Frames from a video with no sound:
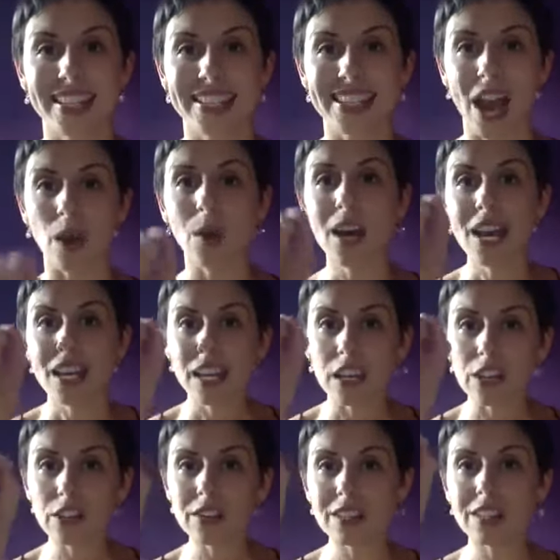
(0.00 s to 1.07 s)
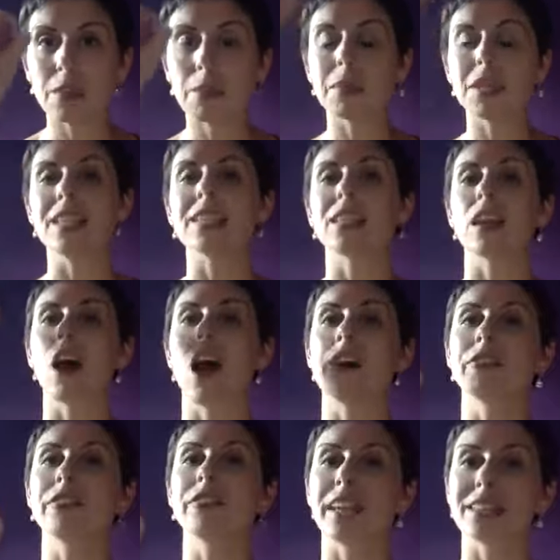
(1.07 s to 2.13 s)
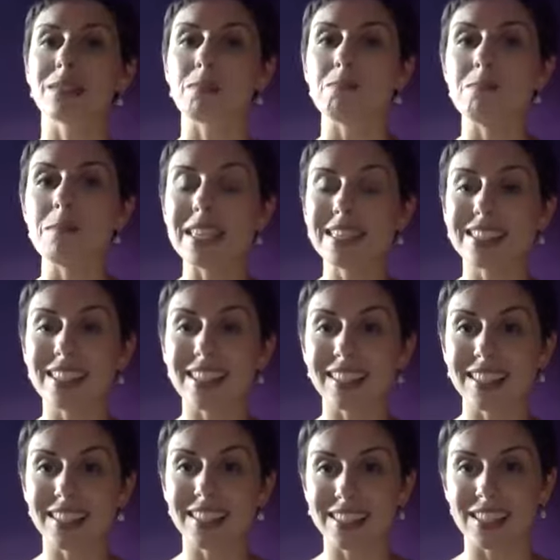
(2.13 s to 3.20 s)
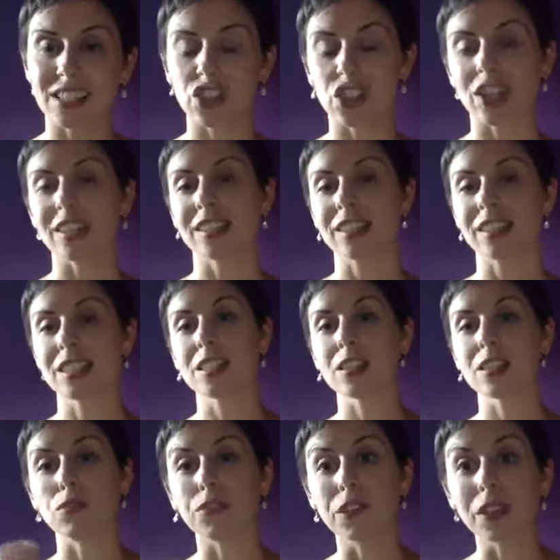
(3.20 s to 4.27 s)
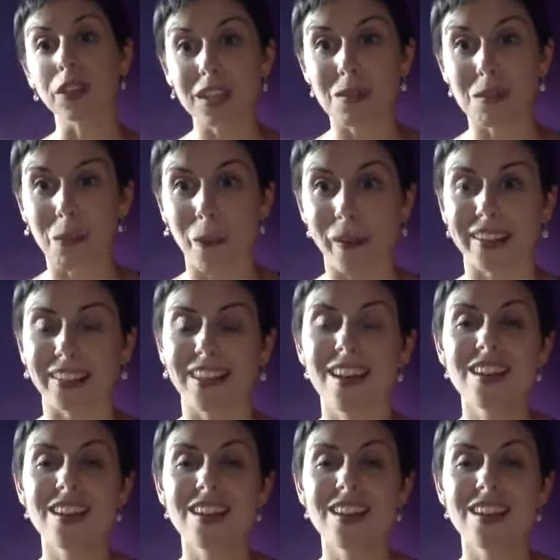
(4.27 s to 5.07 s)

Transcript: Now, here's the piece that often gets missed in these teachings, and this is really important.